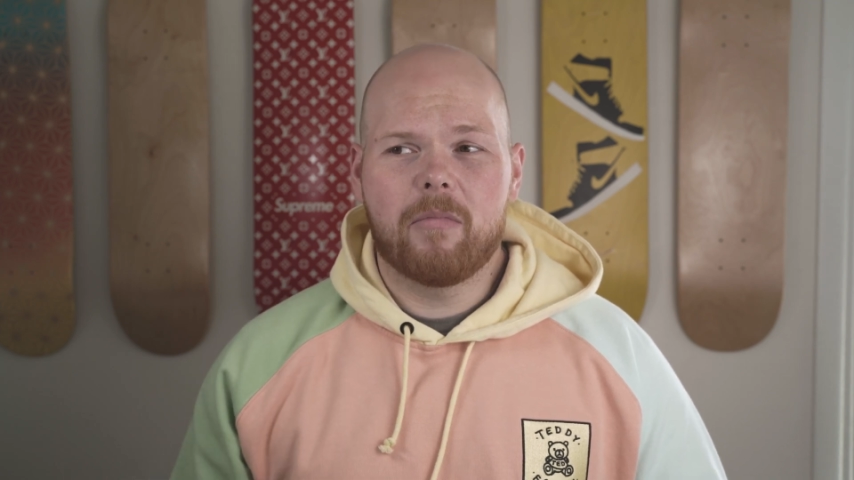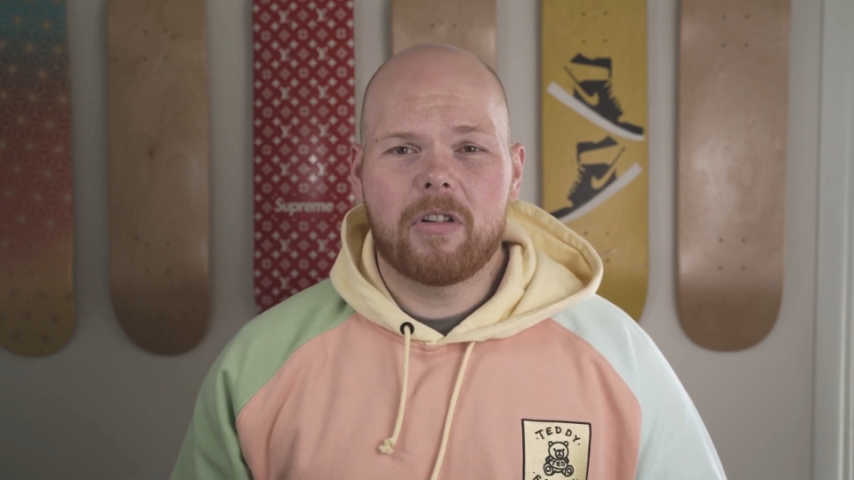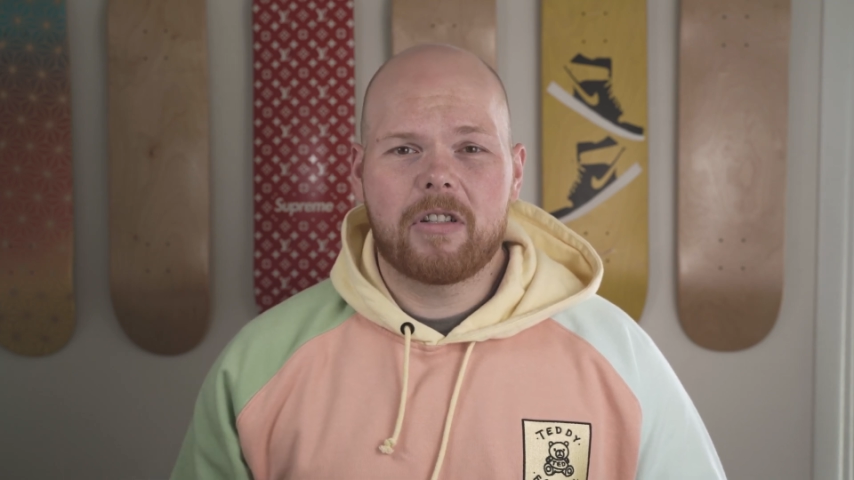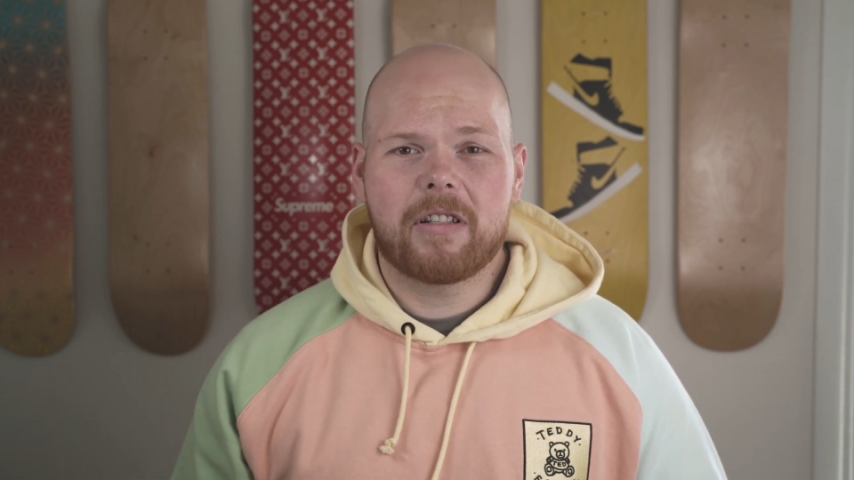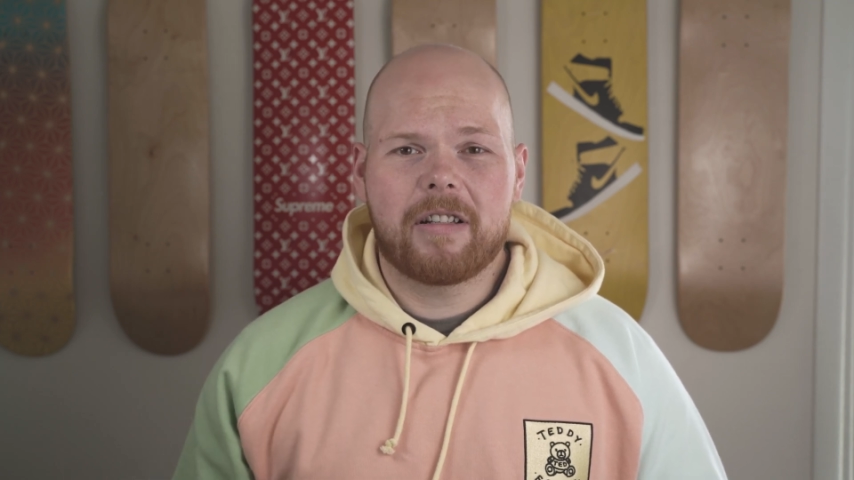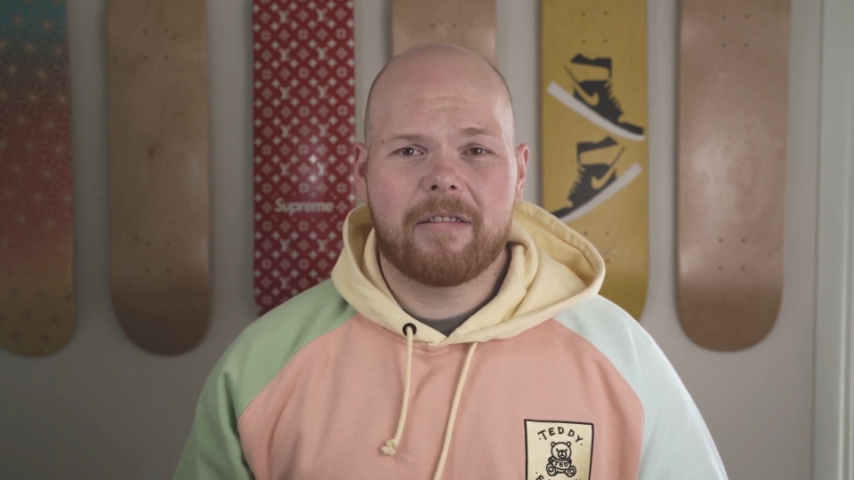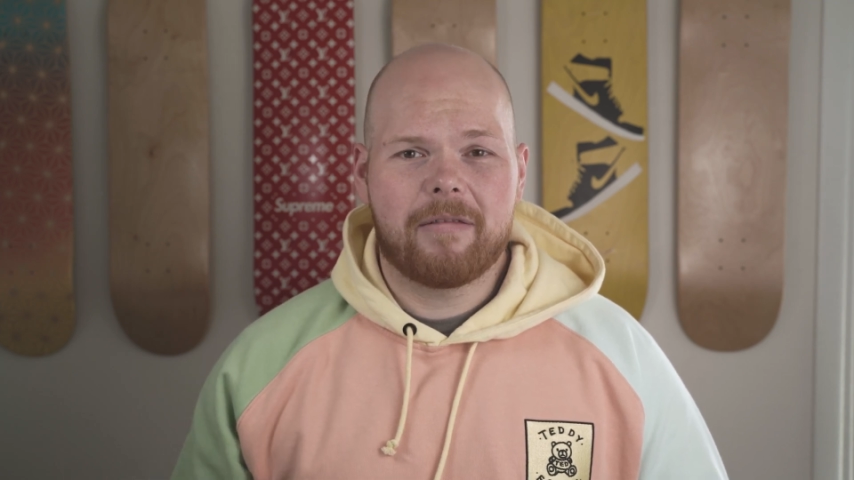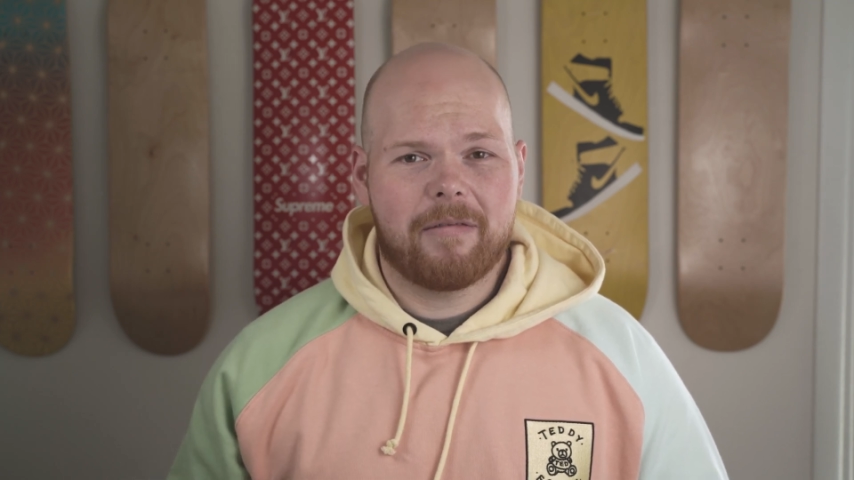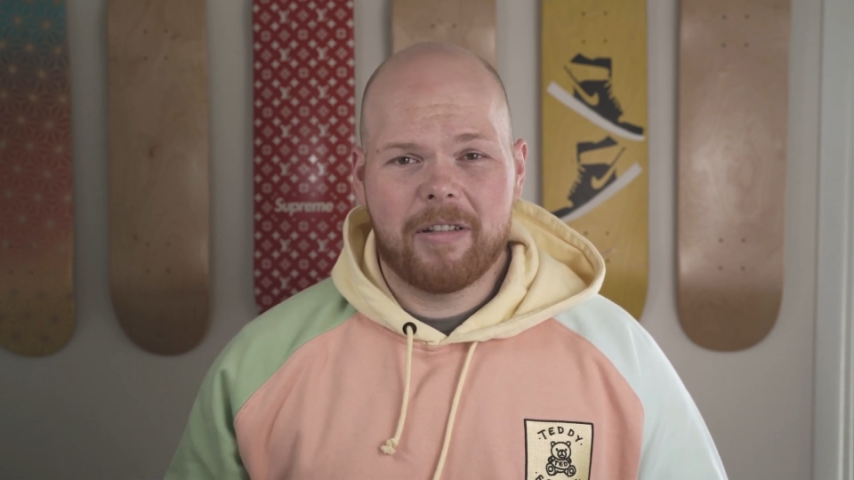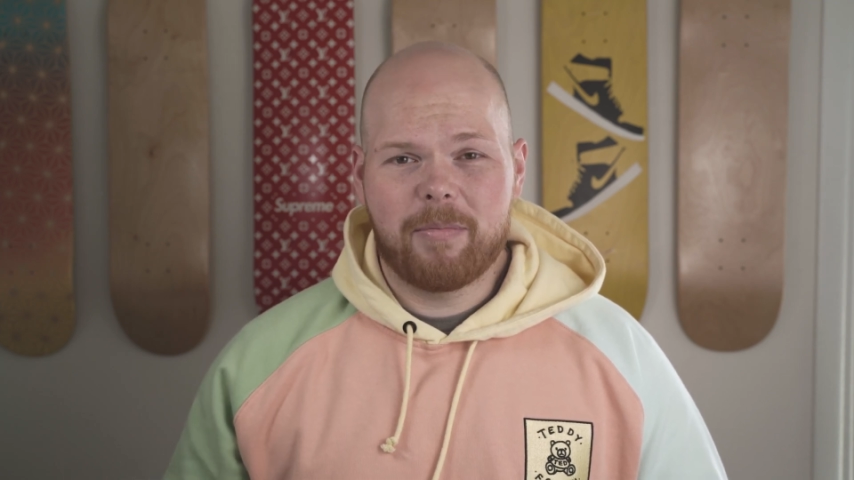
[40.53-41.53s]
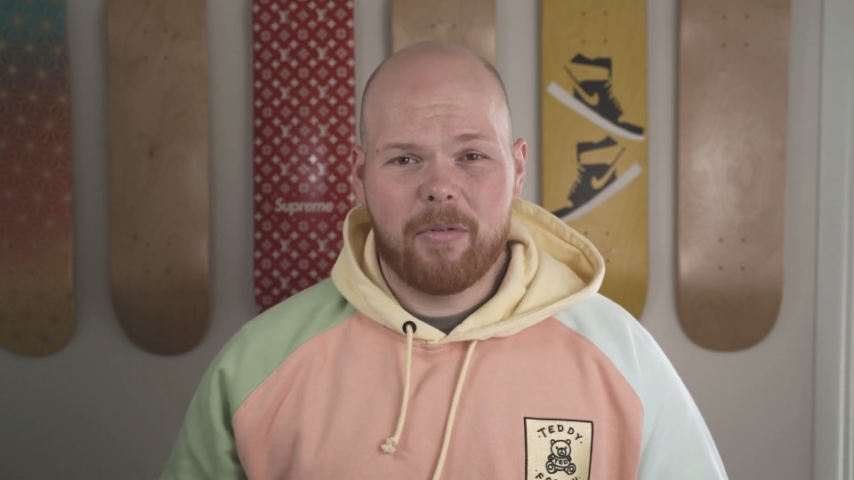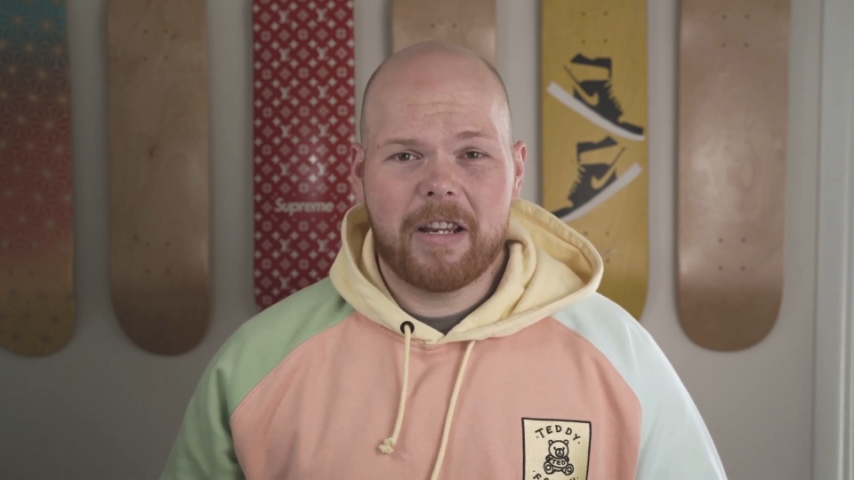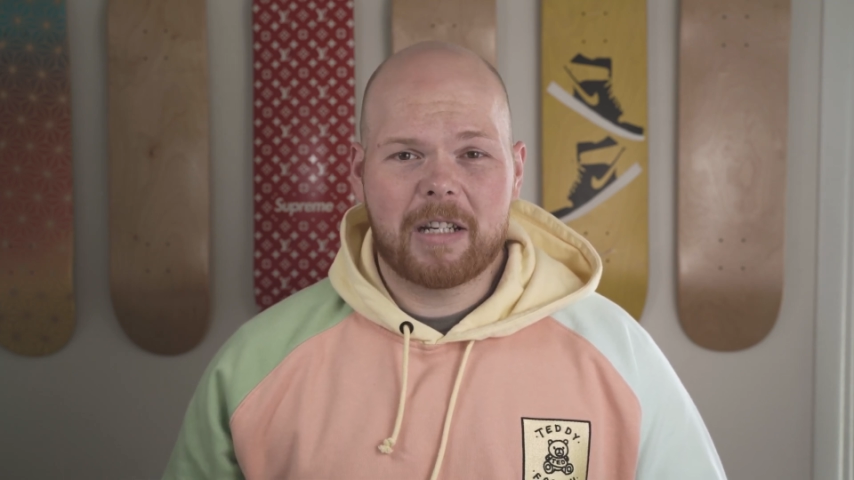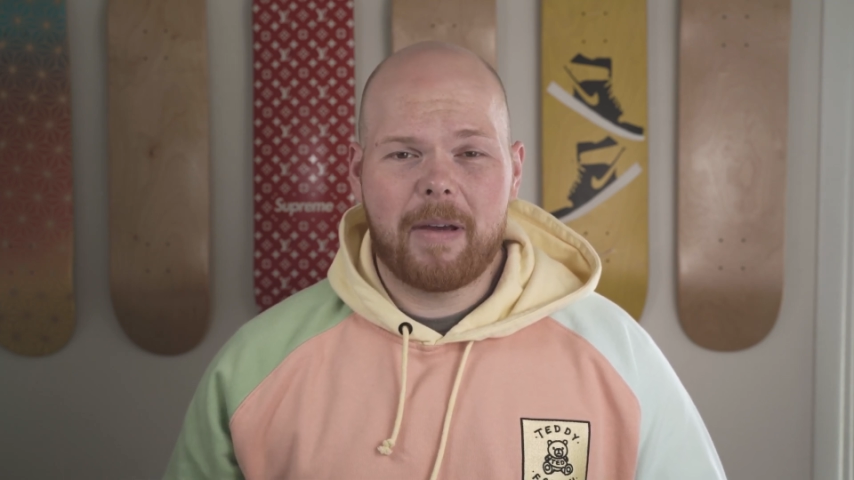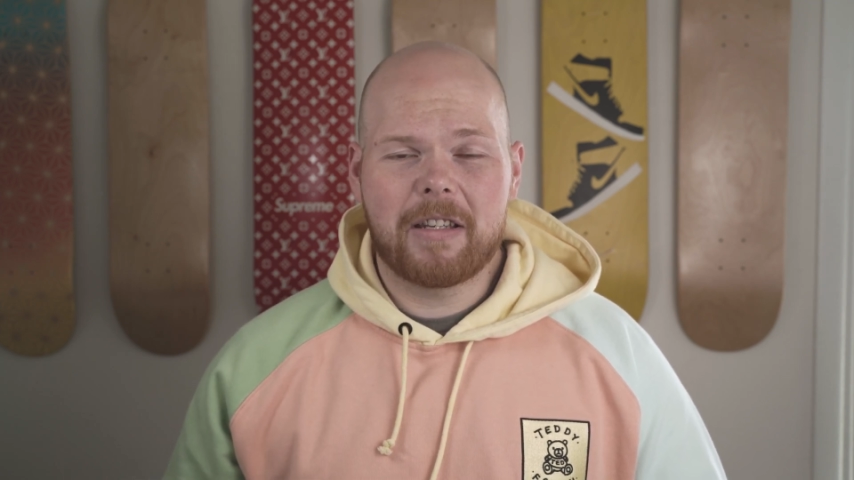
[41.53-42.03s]
which is pretty
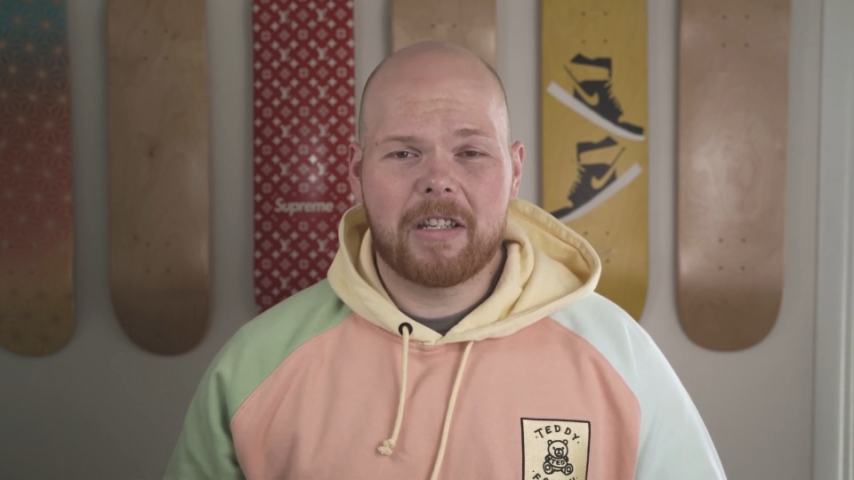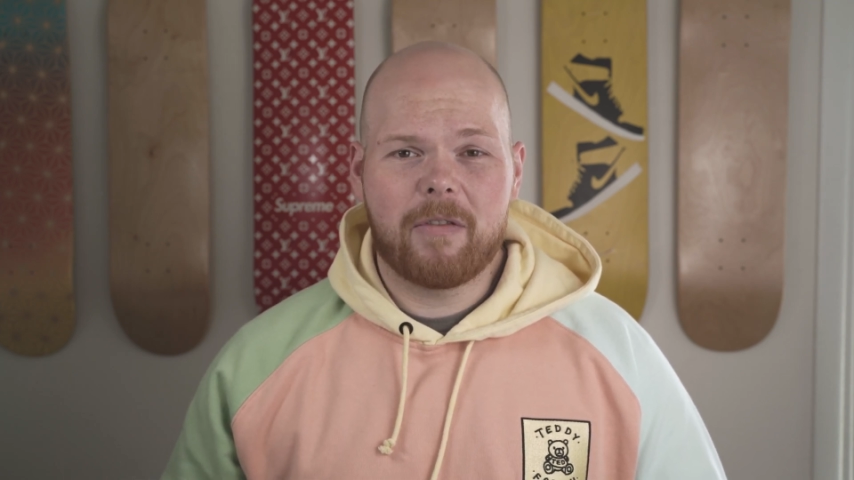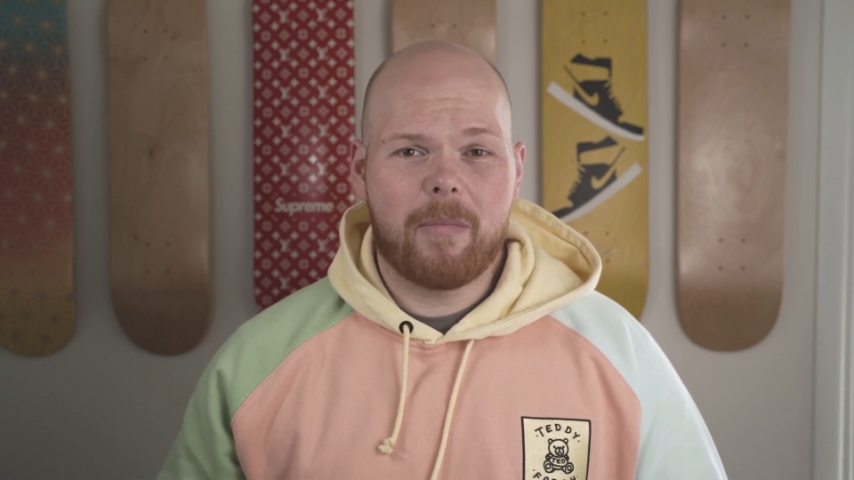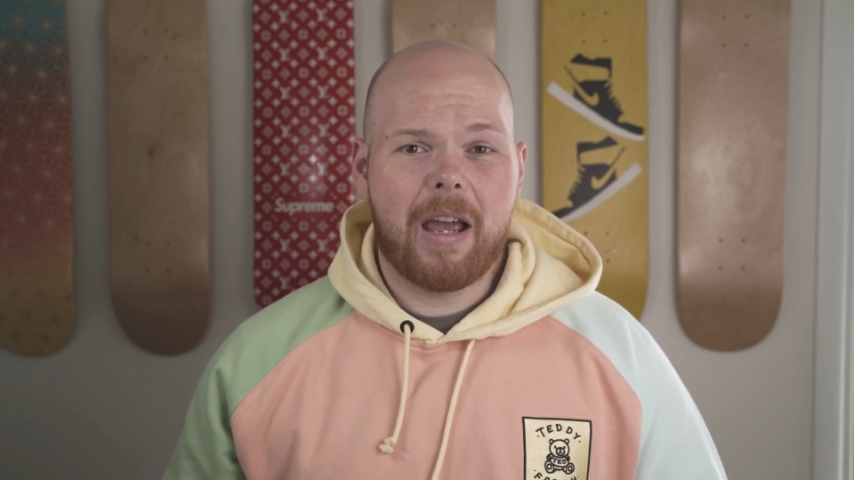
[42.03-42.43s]
expensive in